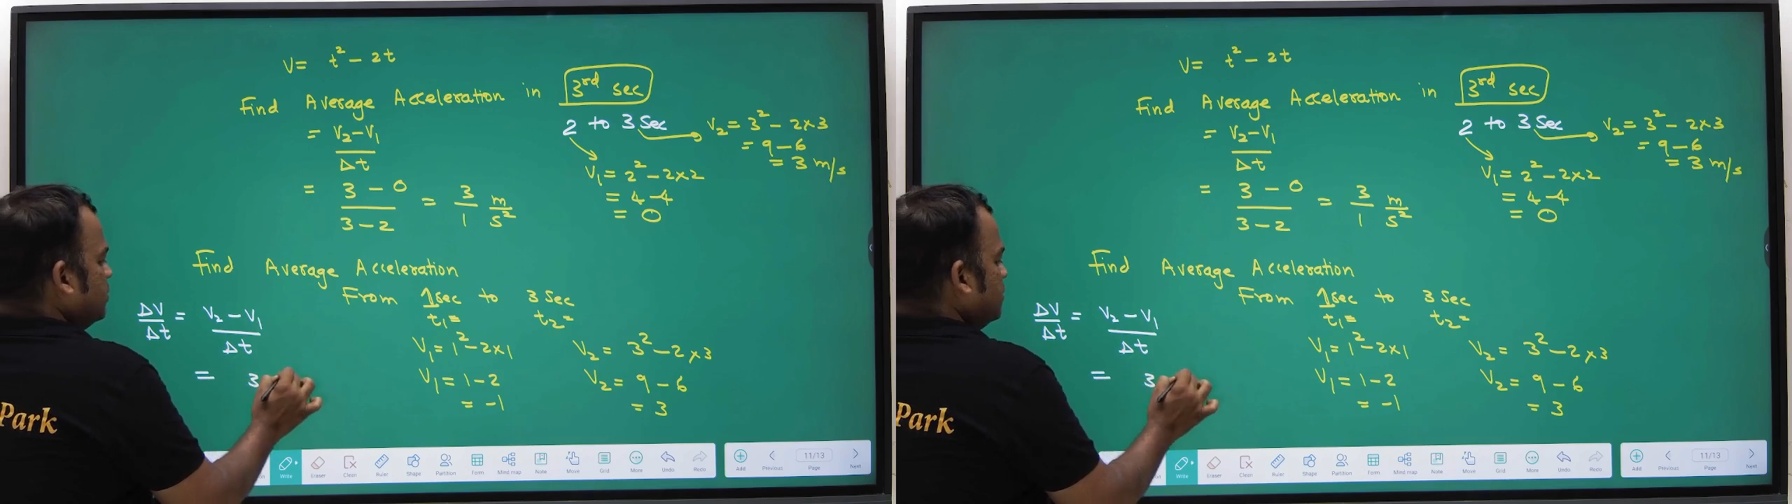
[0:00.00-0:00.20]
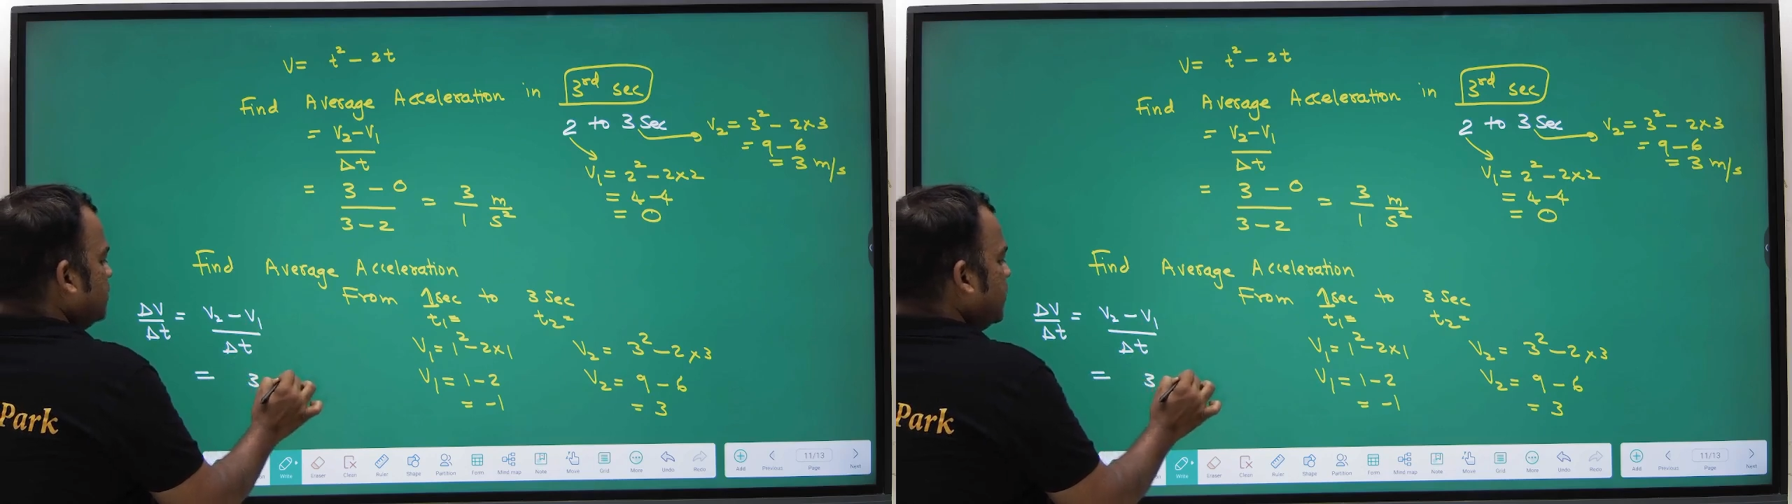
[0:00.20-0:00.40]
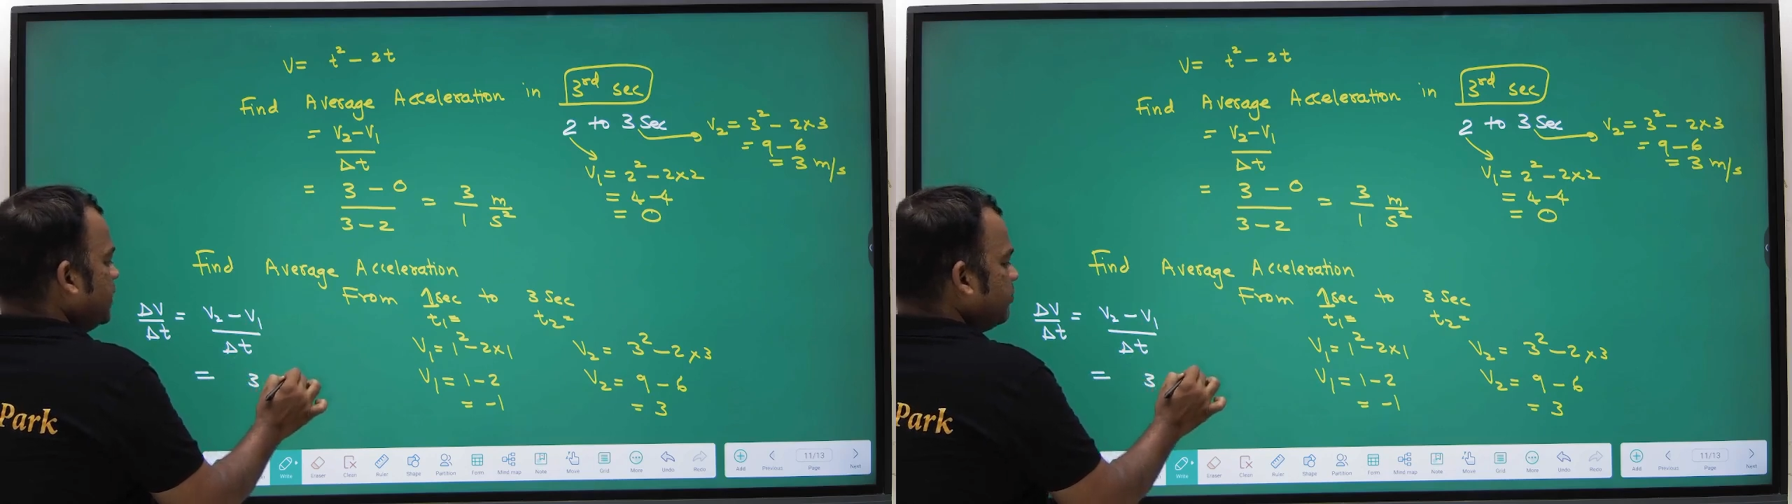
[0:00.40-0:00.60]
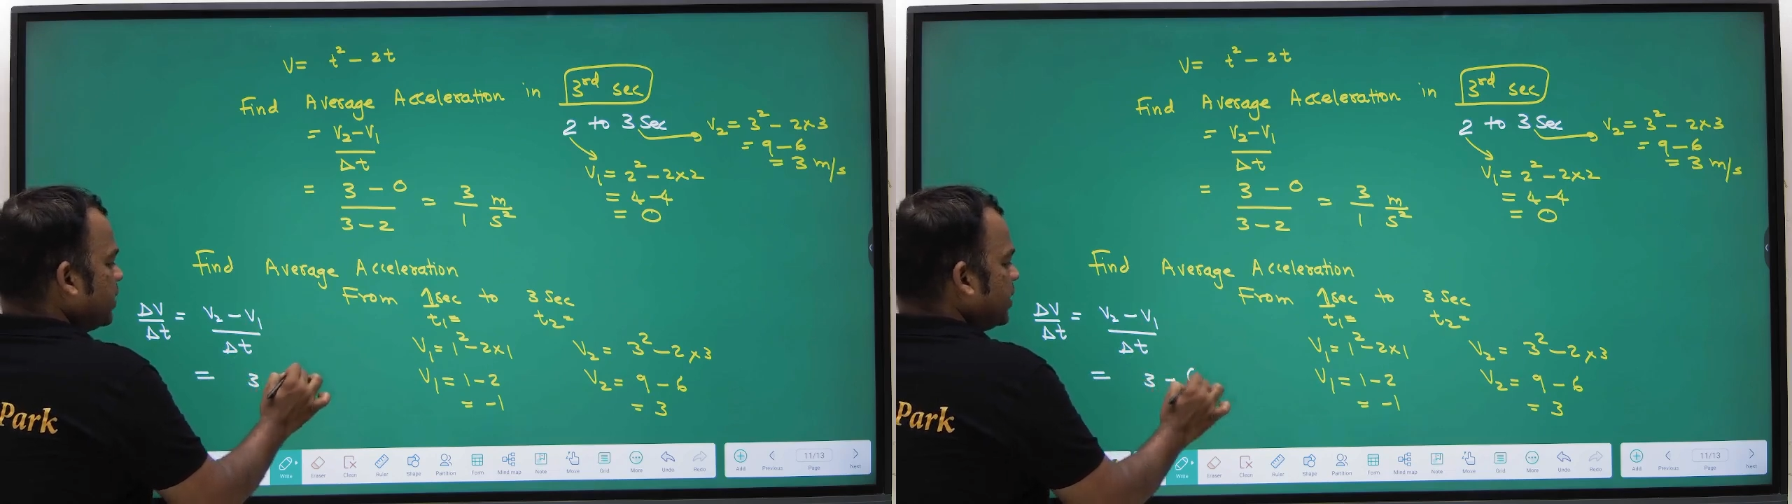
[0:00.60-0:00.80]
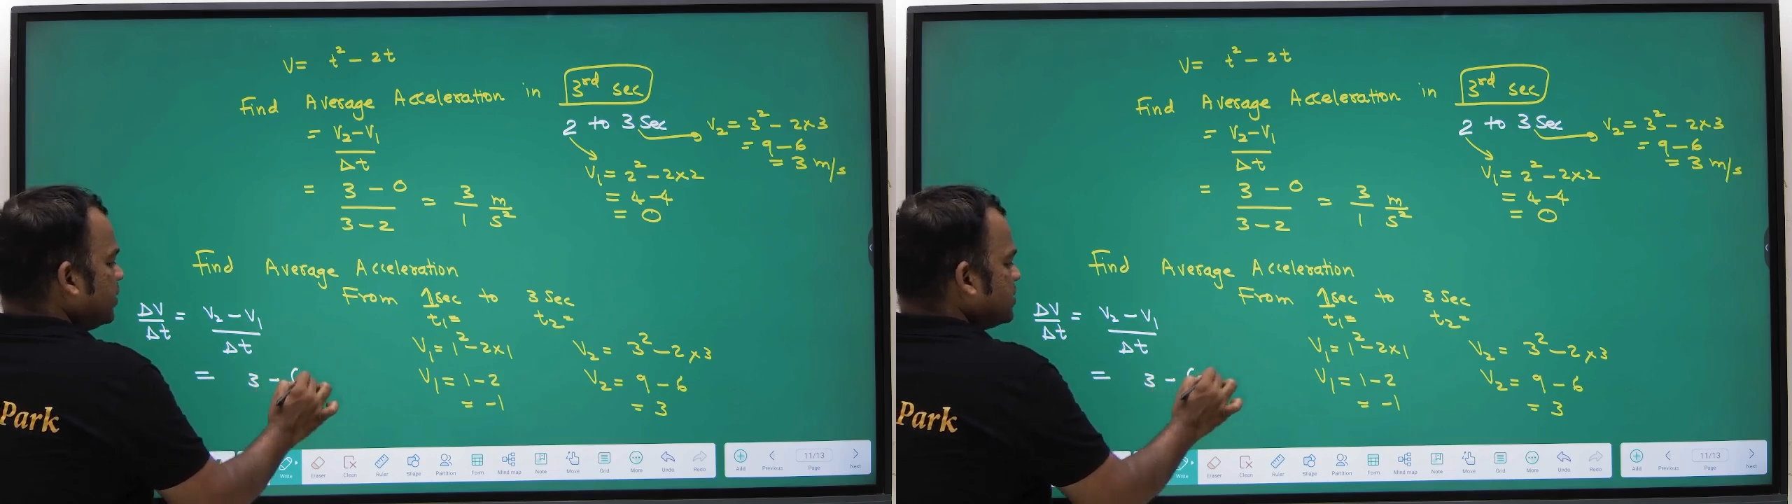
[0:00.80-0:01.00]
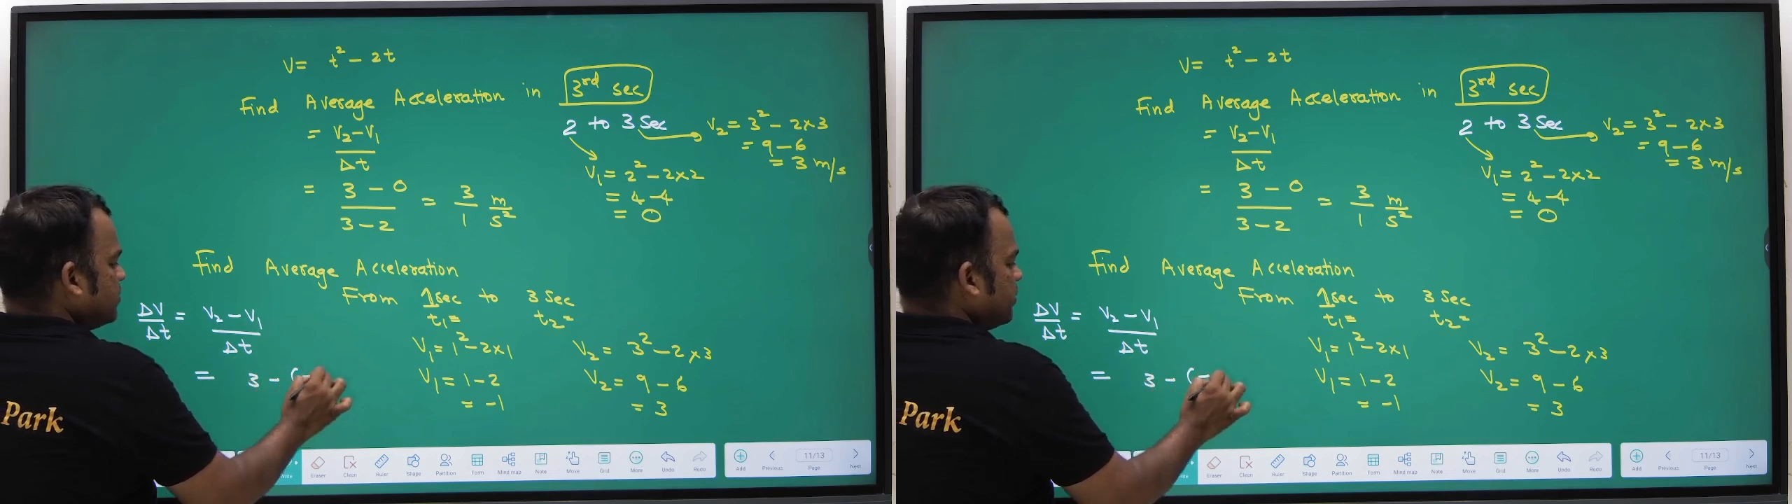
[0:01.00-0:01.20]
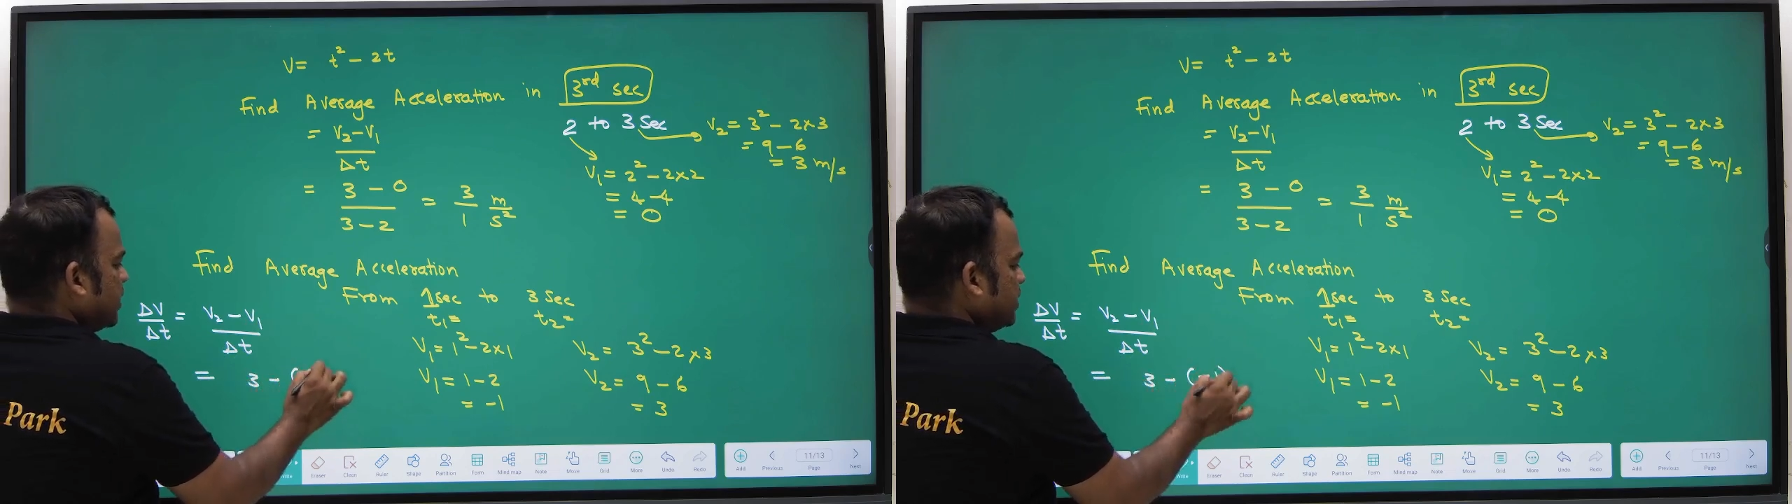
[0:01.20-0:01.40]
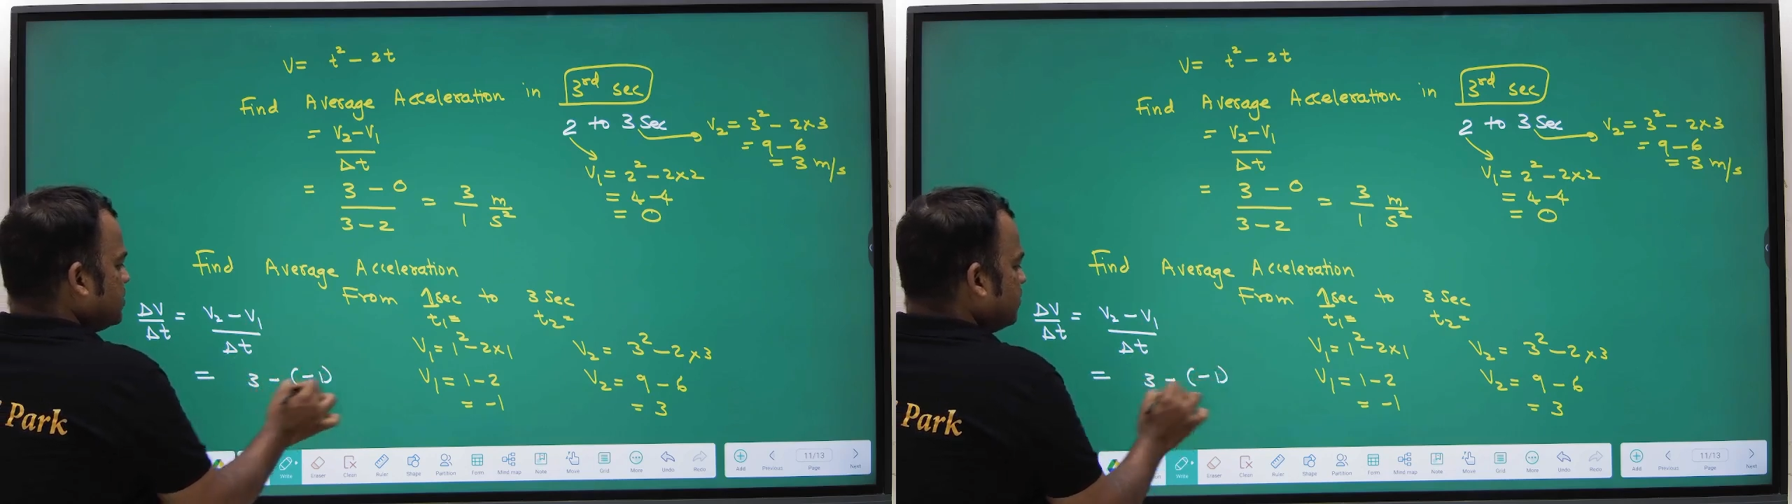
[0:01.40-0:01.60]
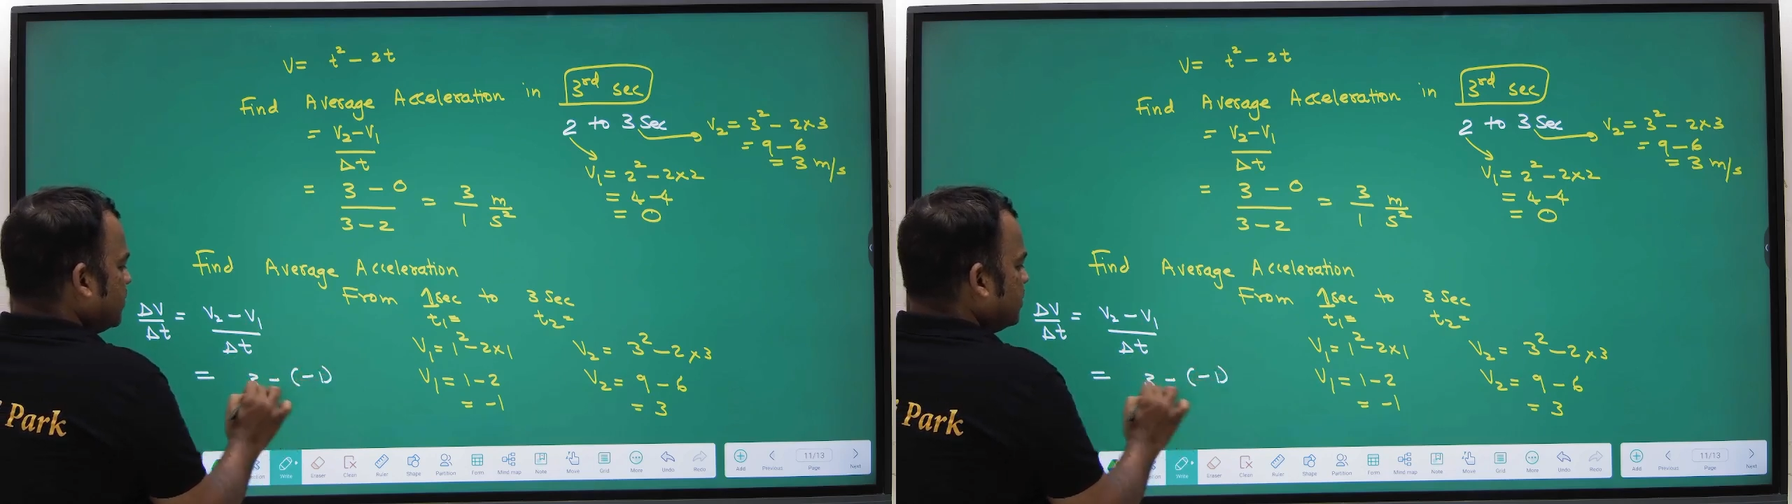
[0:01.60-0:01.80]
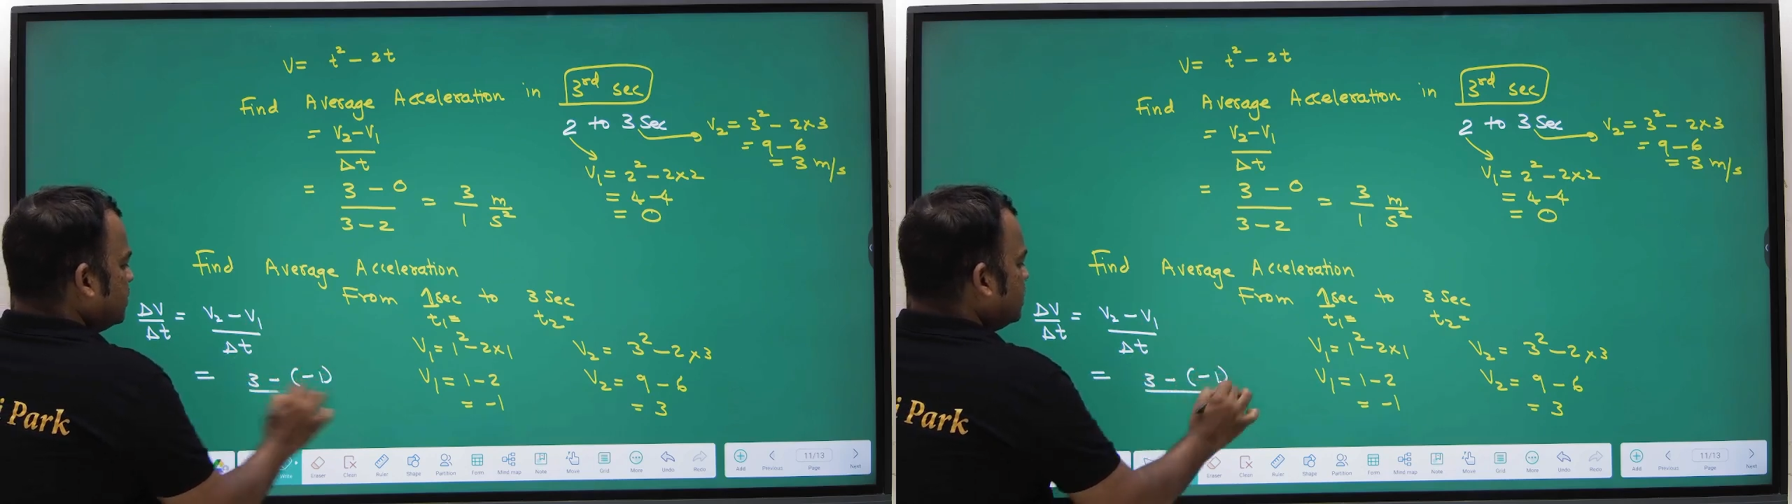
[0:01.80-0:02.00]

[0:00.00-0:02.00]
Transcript: 3 minus minus 1